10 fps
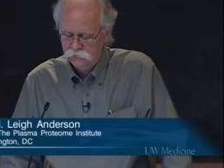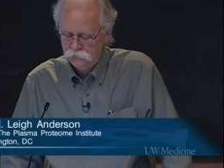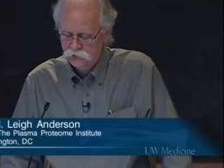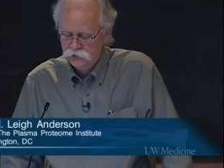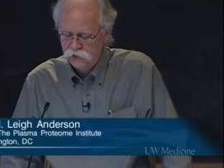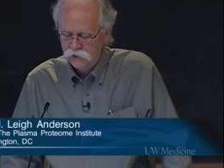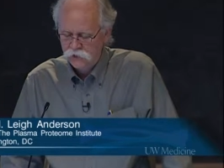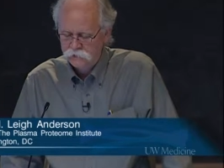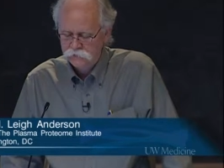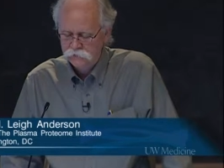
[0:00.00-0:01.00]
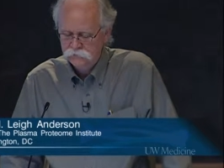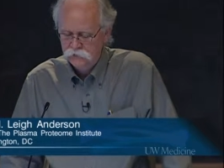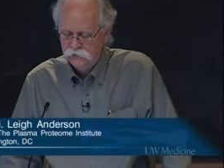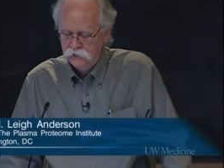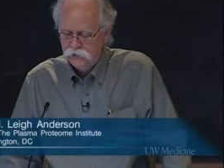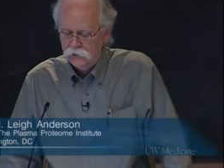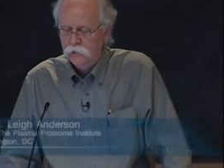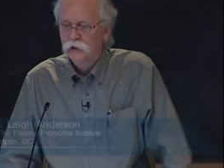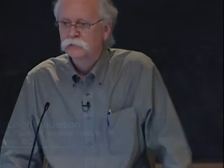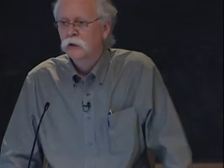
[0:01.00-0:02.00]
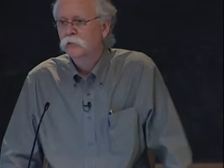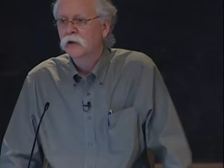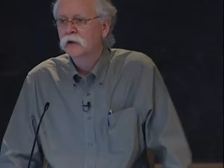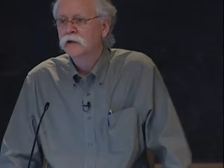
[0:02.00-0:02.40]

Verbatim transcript: Roche Diagnostics, that it's probably going to